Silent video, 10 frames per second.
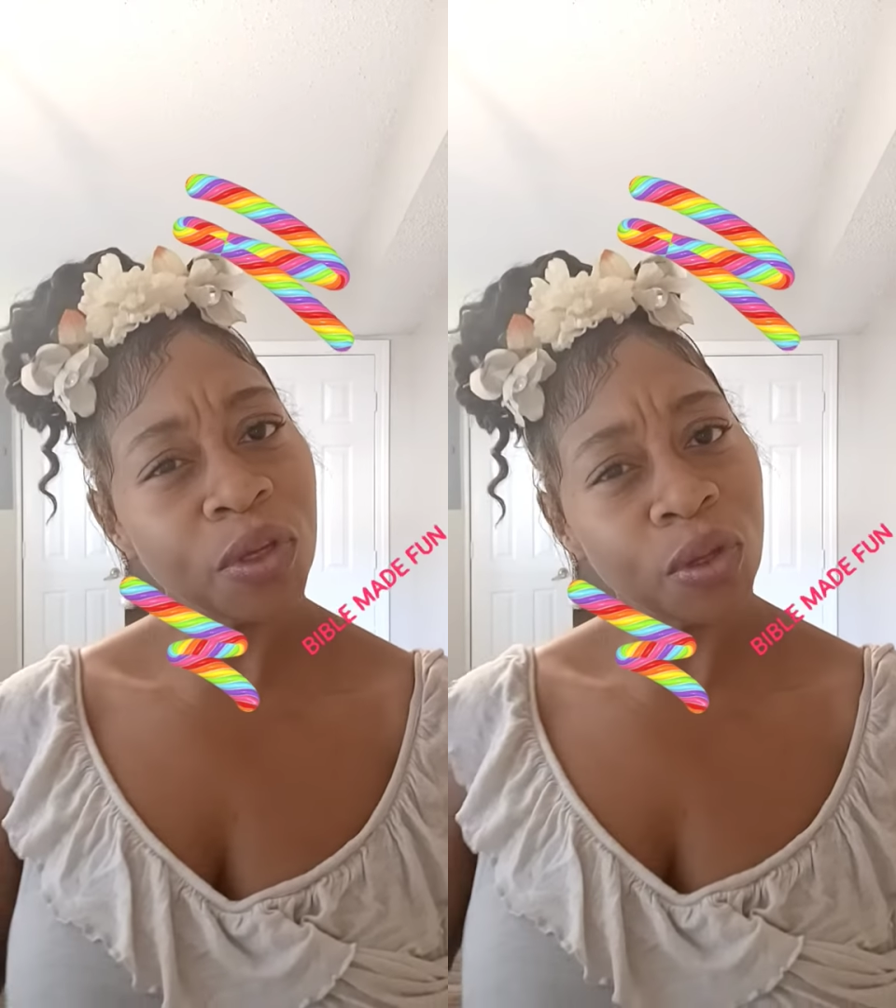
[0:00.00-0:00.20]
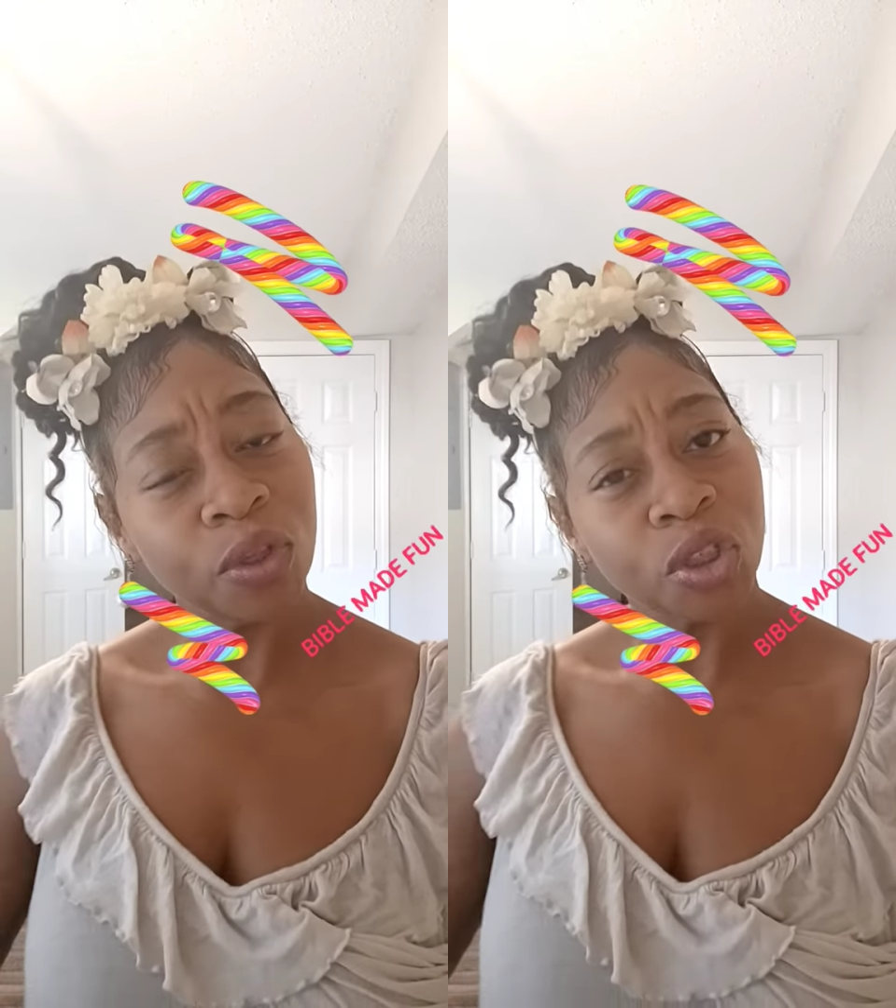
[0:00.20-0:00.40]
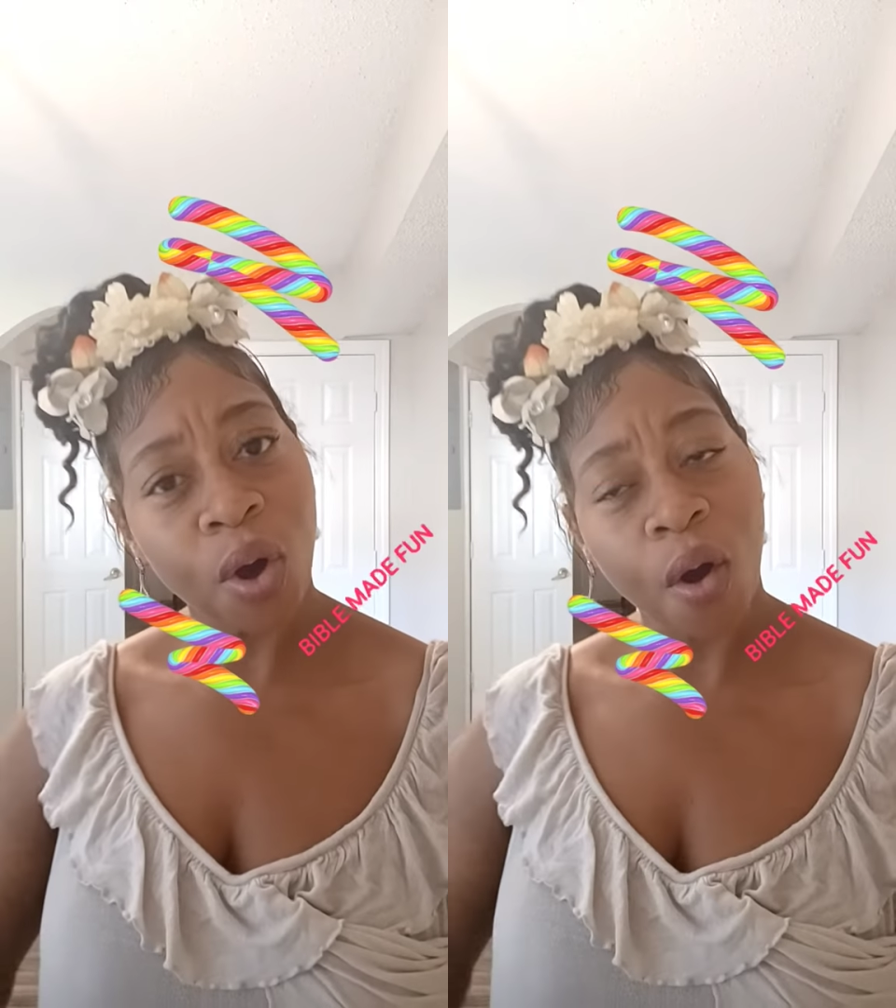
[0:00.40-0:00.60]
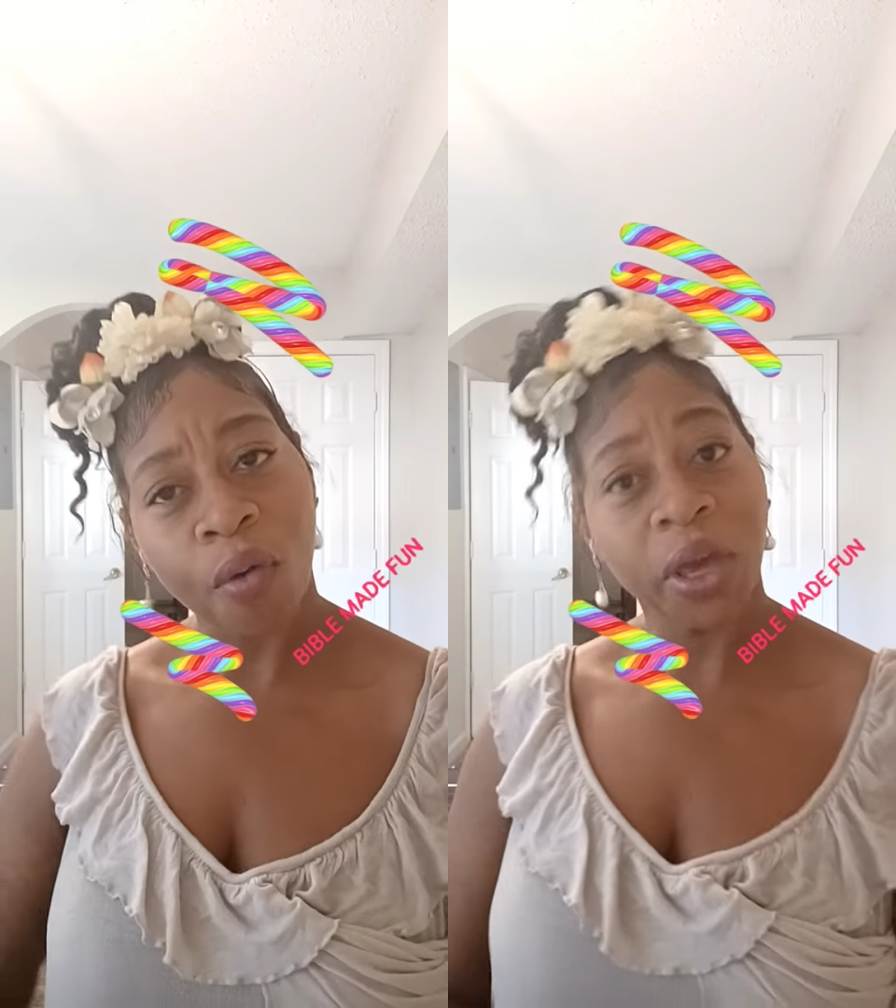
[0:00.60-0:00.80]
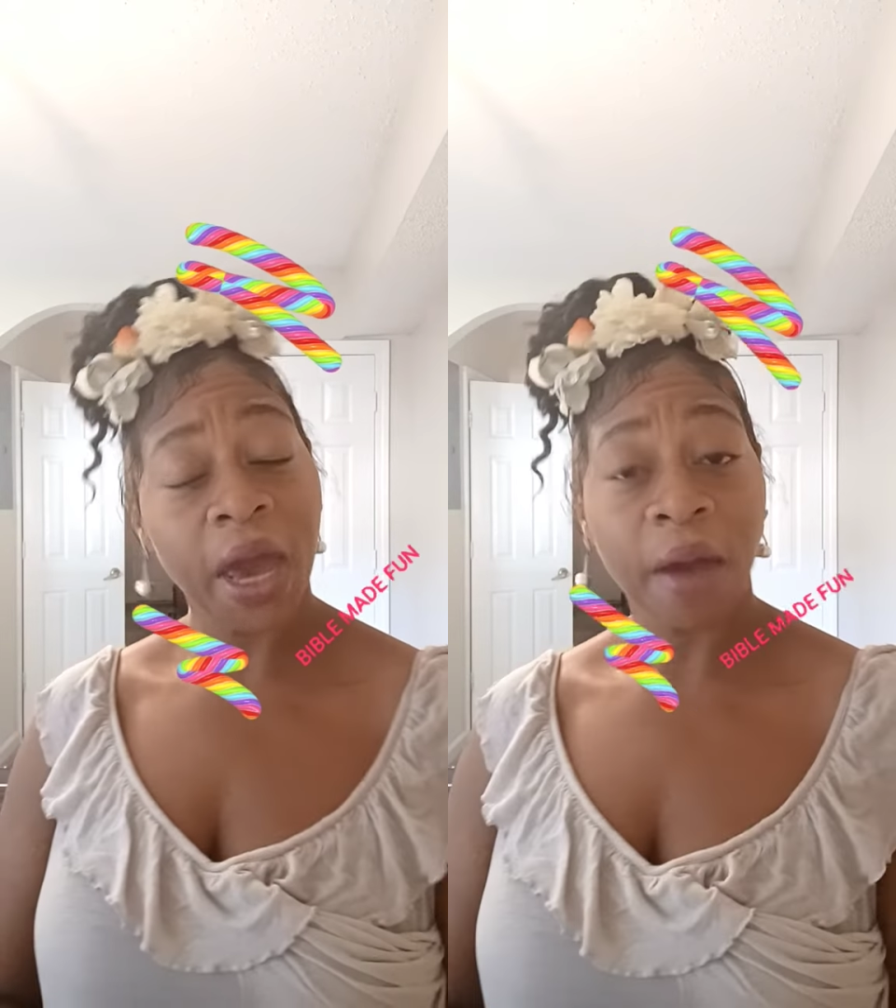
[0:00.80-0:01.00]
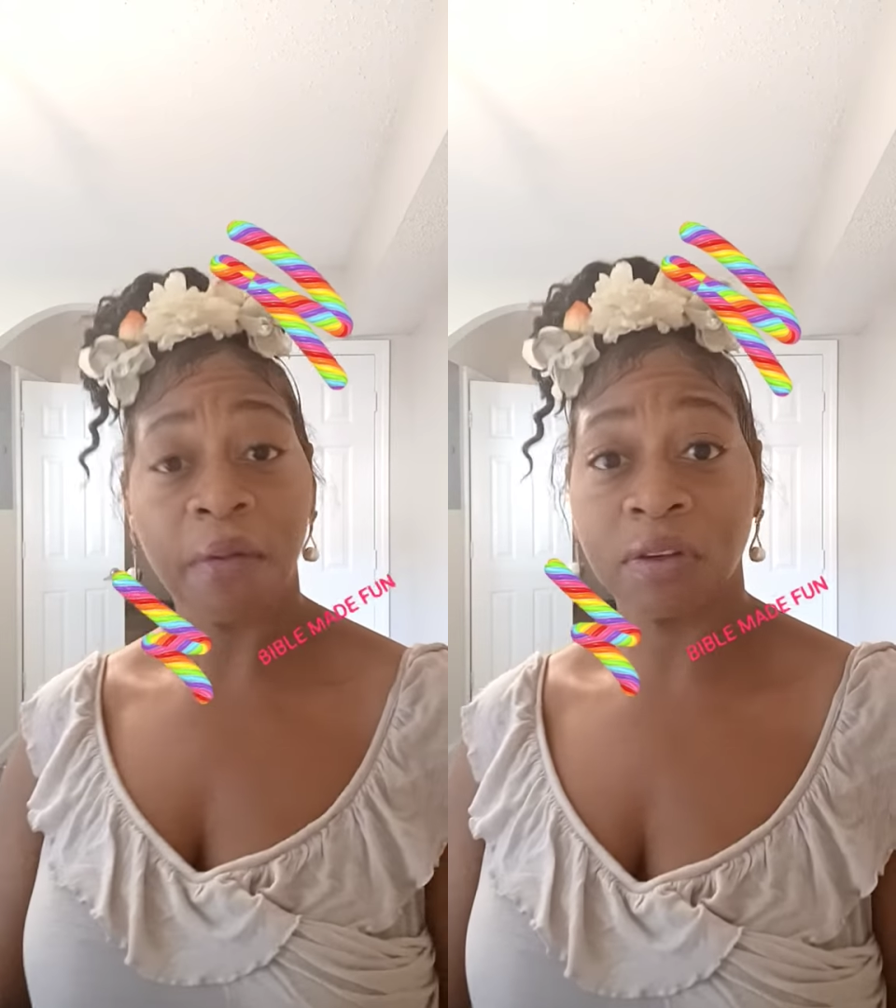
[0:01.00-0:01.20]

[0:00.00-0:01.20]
use your own character